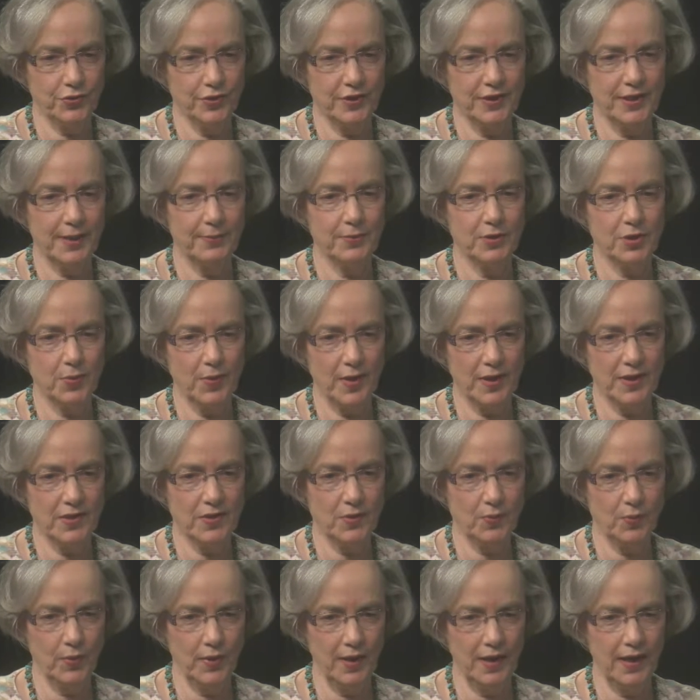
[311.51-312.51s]
time twice
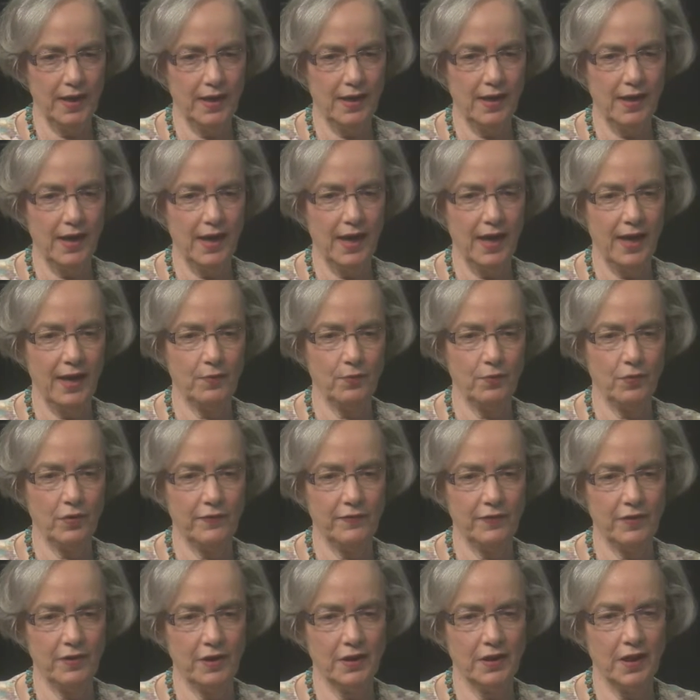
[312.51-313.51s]
a week, and
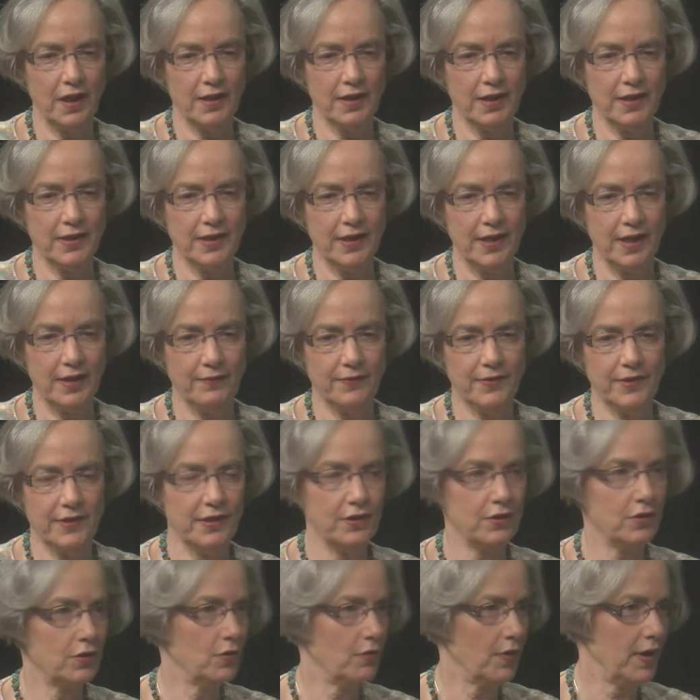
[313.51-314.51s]
we're very lucky to have
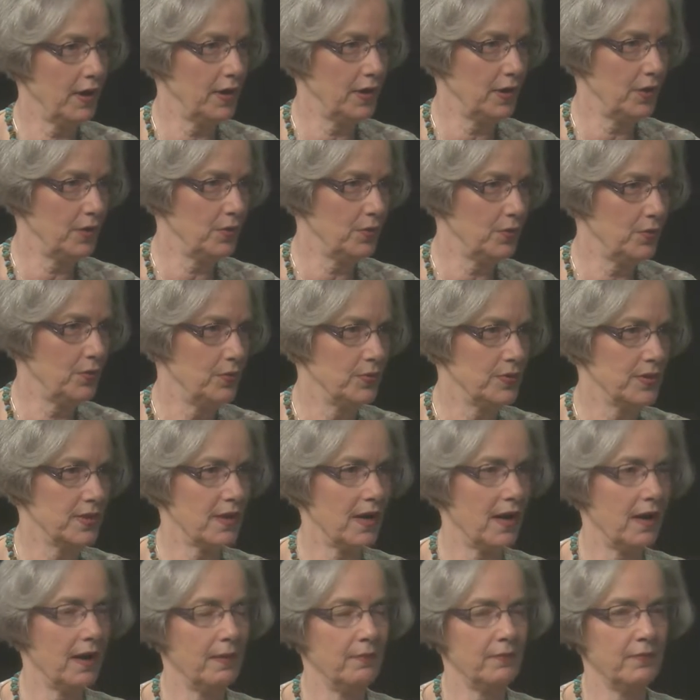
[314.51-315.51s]
Tina Grady, who
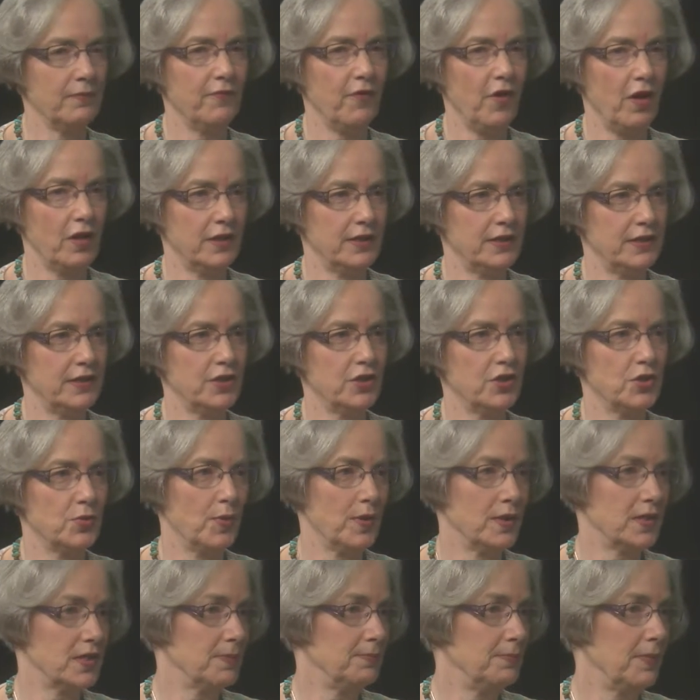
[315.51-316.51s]
um, volunteers
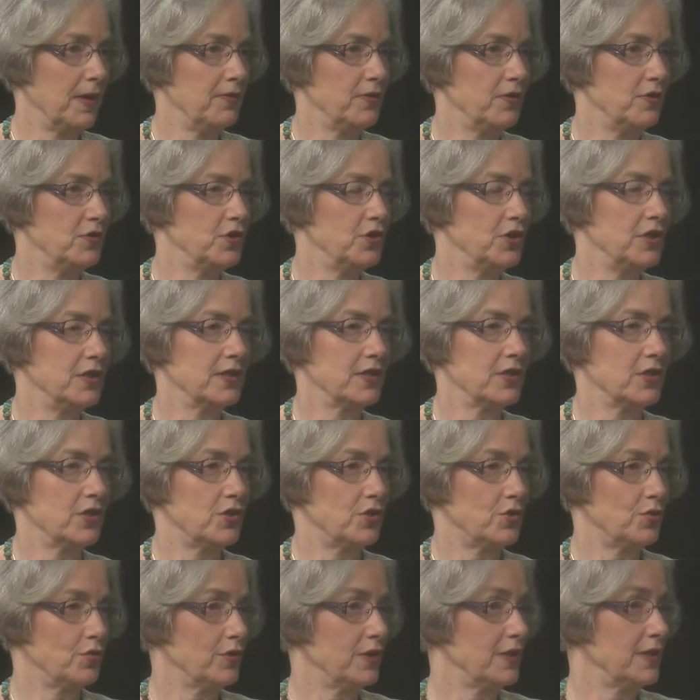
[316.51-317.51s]
once a month, and she does a
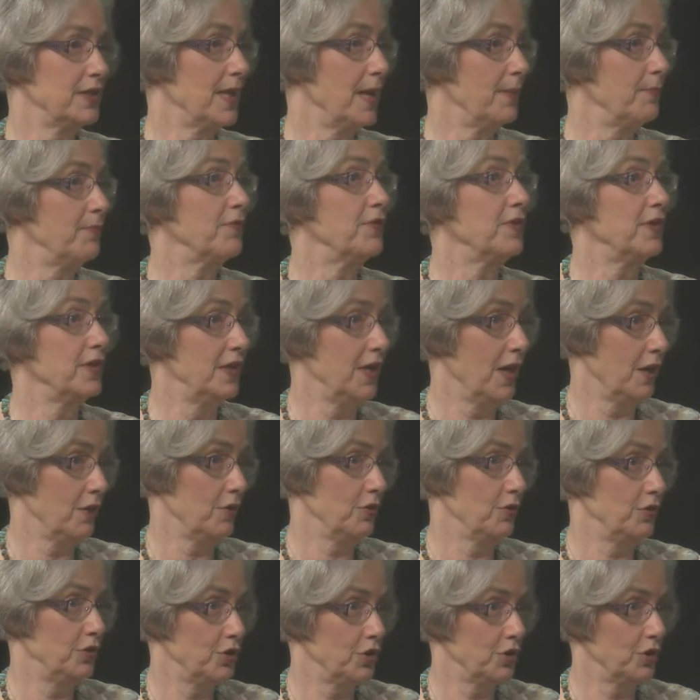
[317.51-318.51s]
story time for the
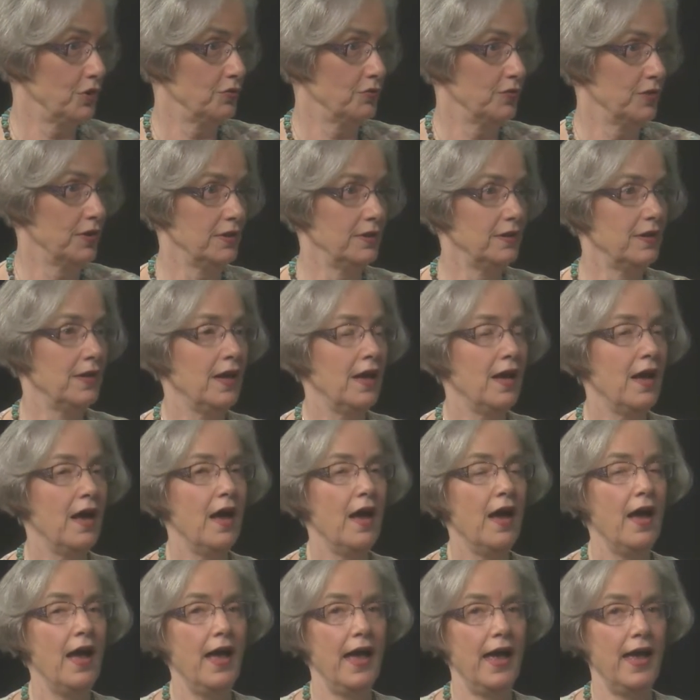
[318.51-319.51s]
younger children. Mm
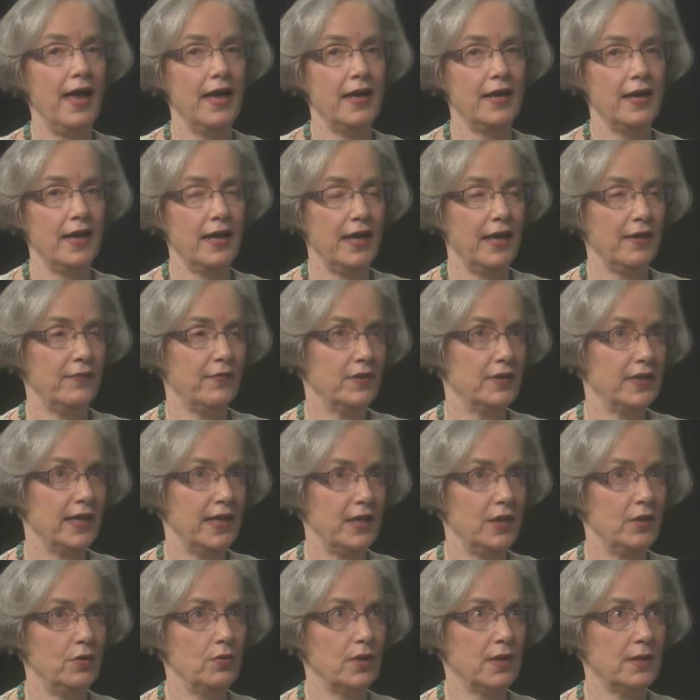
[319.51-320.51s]
-hmm. And I have a
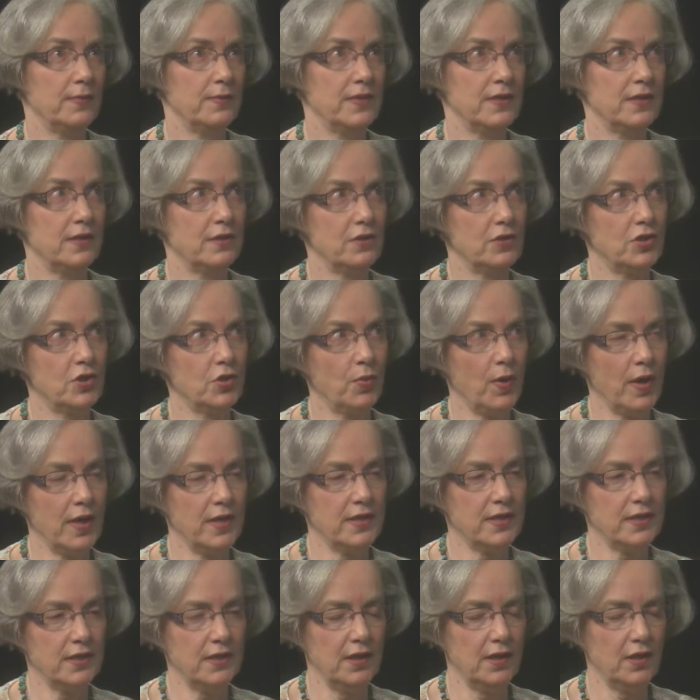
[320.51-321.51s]
lady who comes in
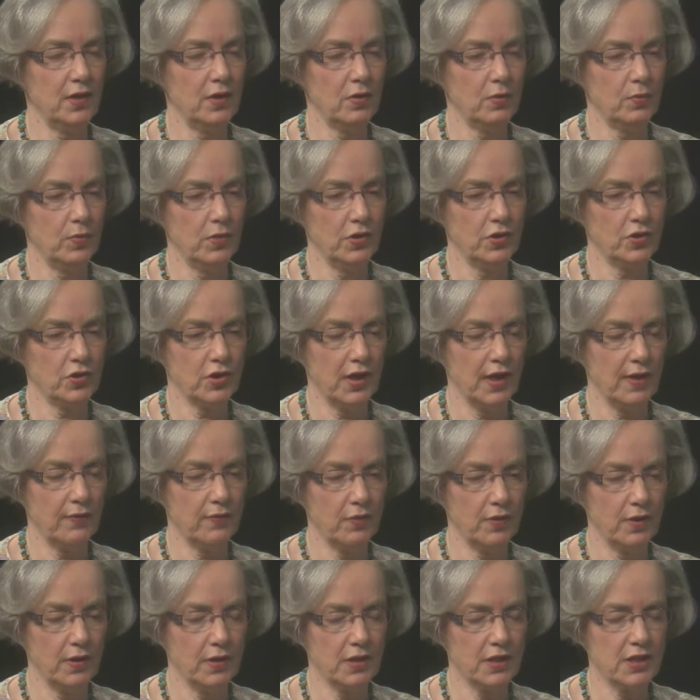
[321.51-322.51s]
twice a year. We usually have
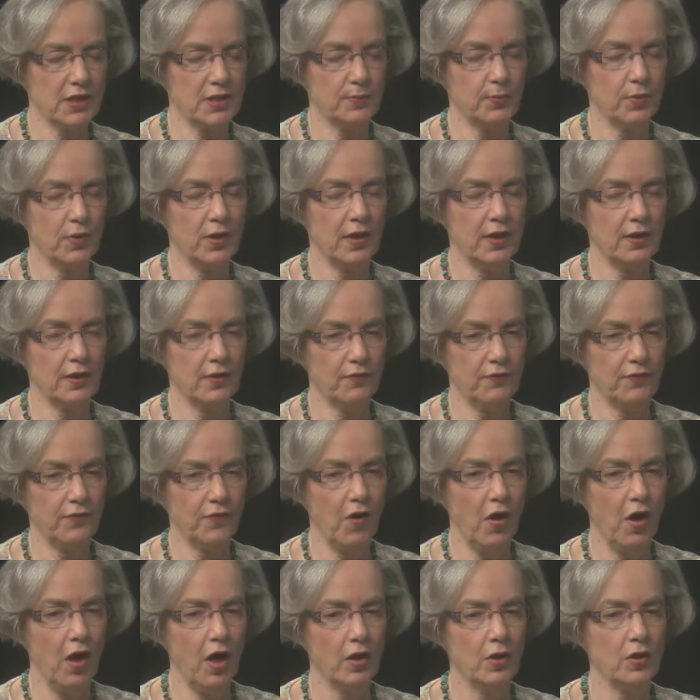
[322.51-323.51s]
her in the spring and the
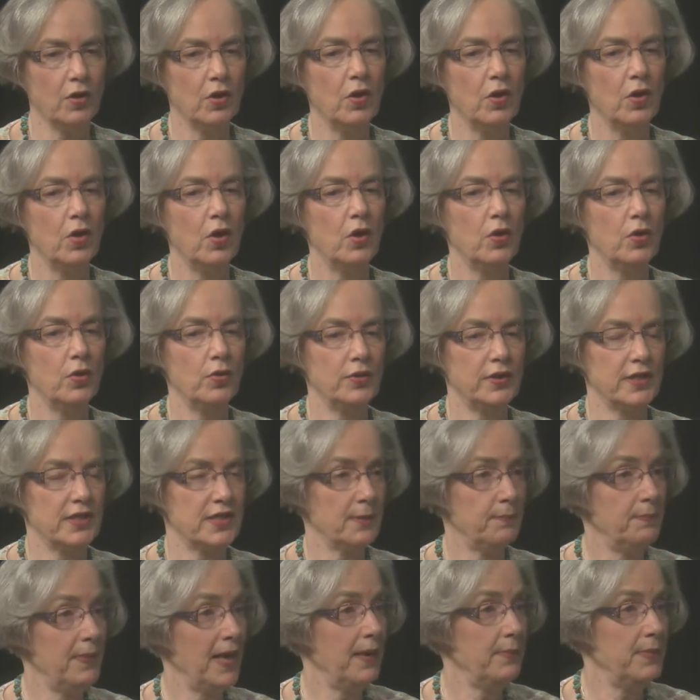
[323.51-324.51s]
fall who
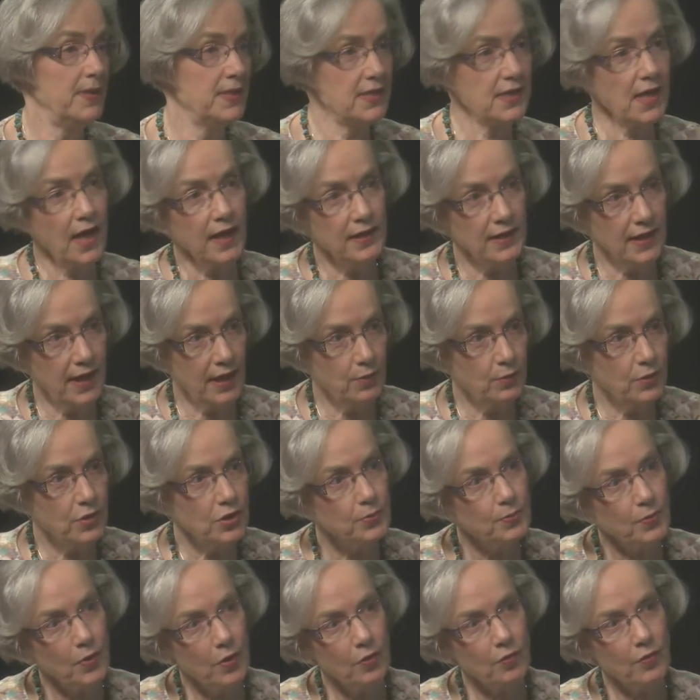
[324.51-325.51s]
does a baby sign
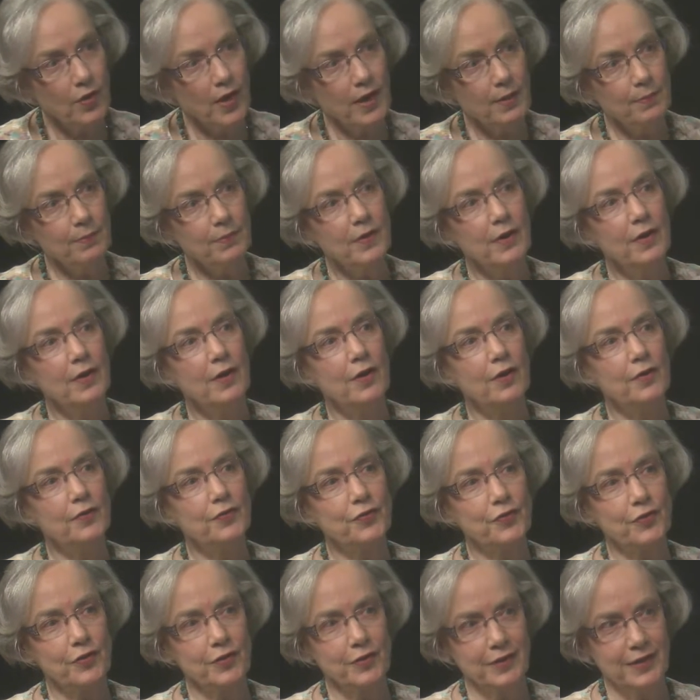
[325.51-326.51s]
language program
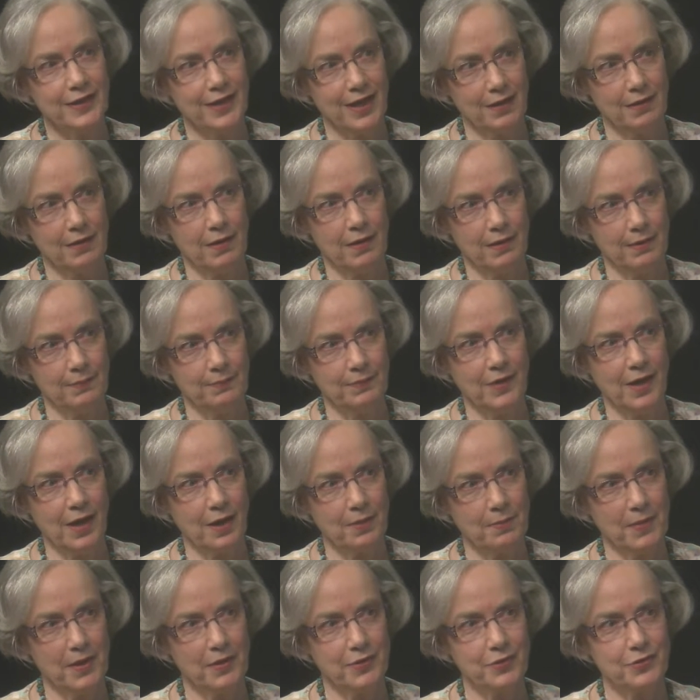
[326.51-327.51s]
for um,
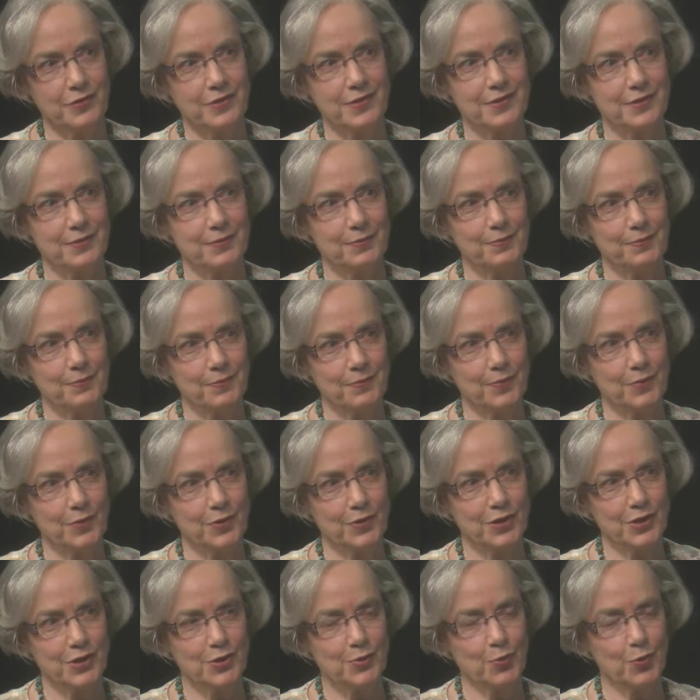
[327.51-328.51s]
young mothers,
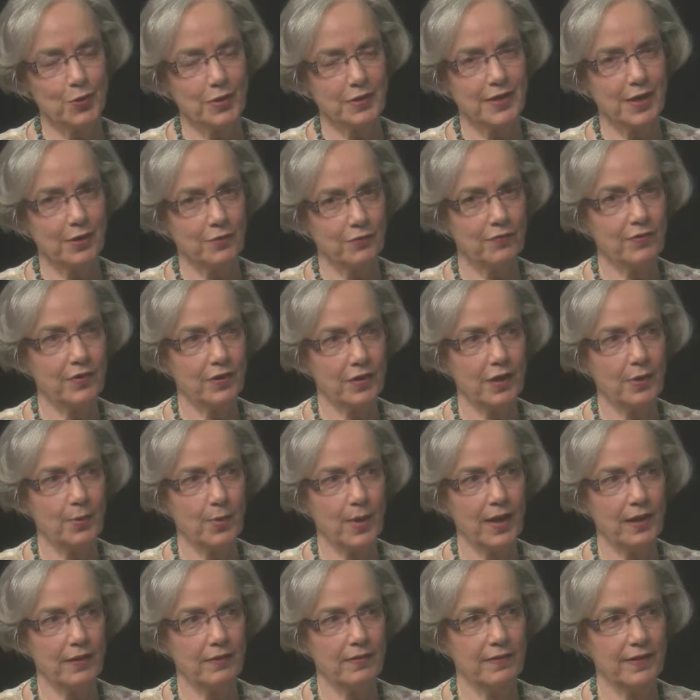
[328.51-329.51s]
which has worked out really
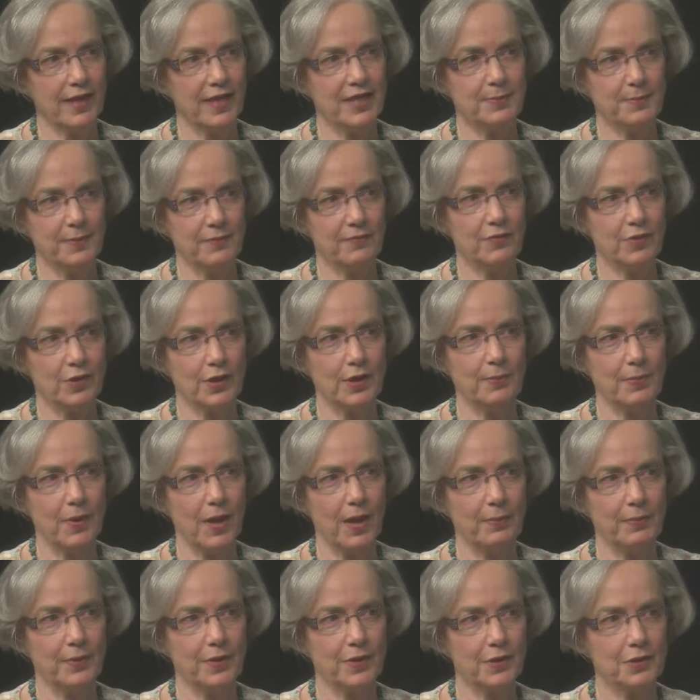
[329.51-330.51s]
well, and that's been really
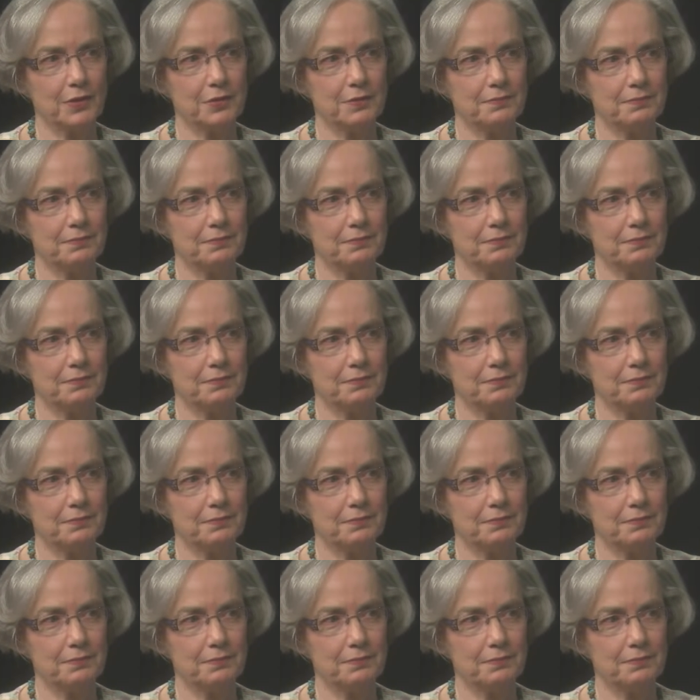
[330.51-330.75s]
popular.